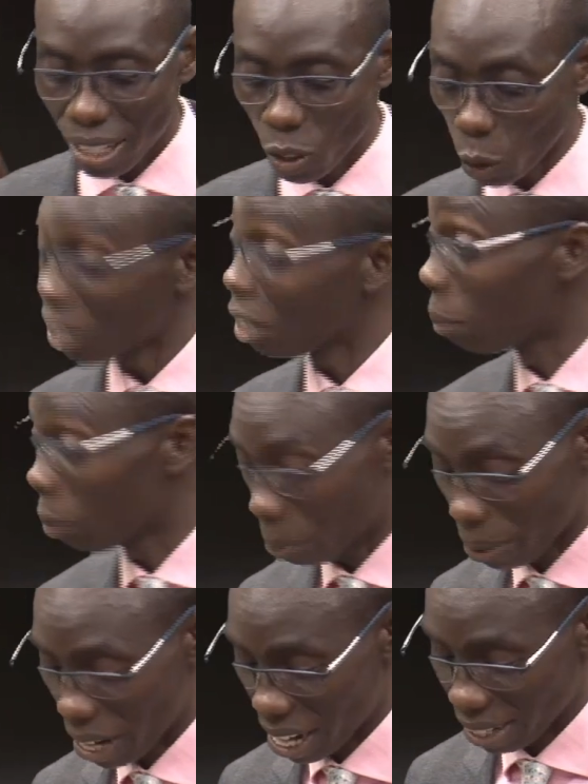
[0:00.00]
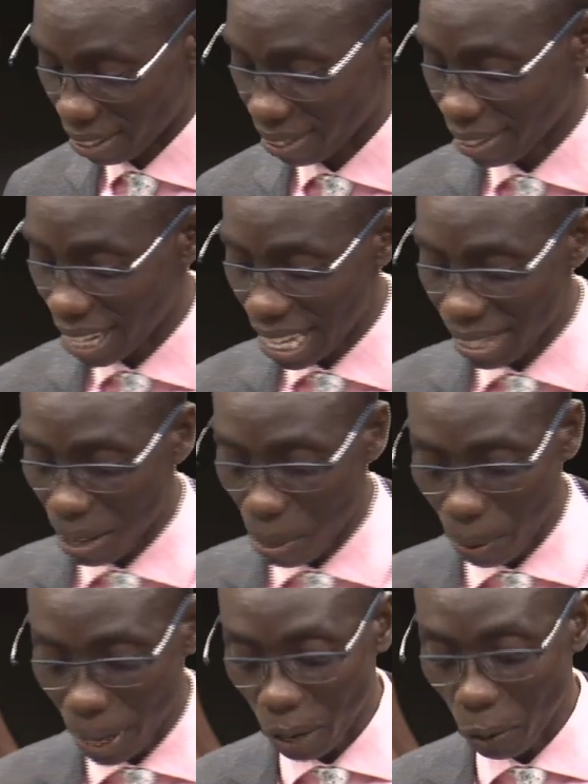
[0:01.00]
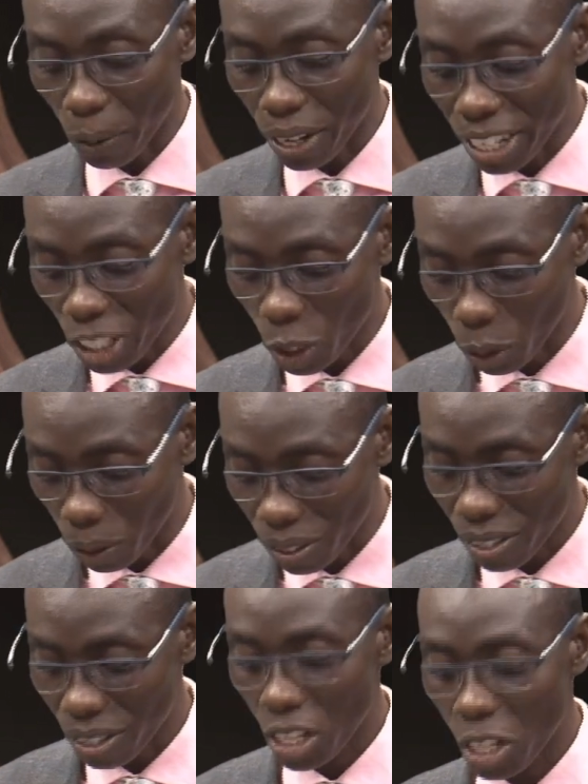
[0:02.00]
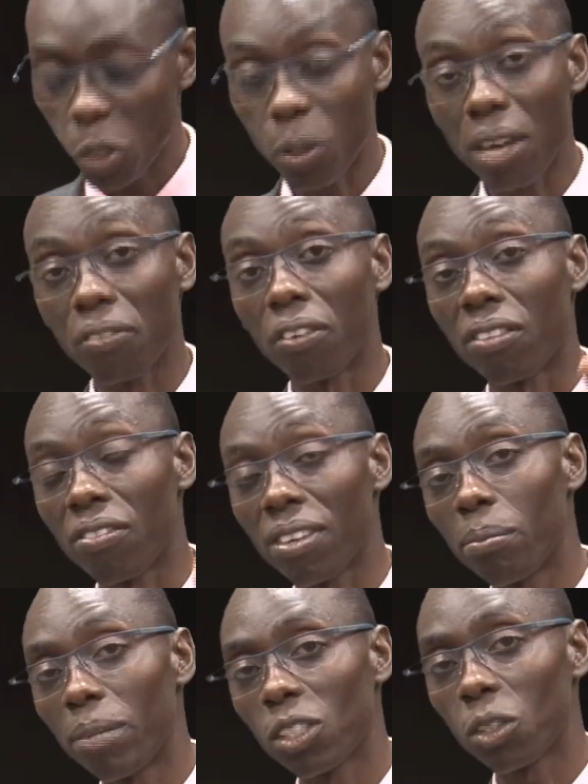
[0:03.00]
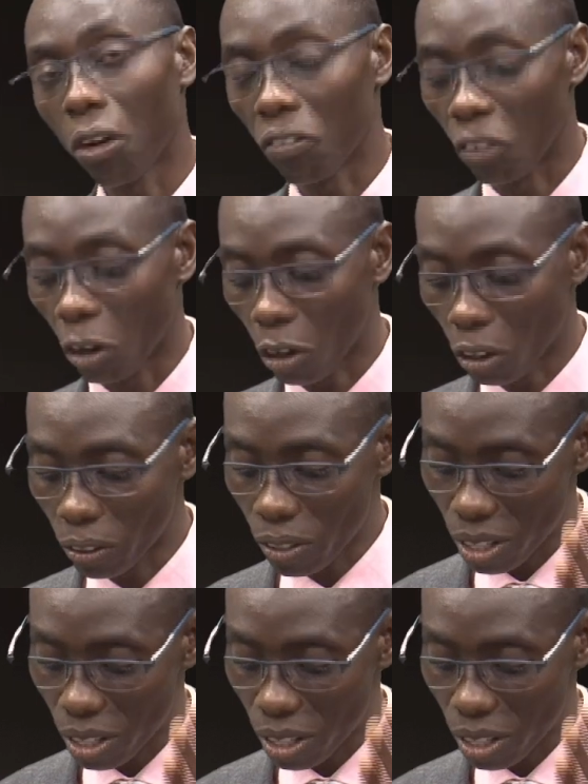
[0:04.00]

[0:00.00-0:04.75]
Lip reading: Talking about prayer, she says, there are conditions to the fulfillment of God's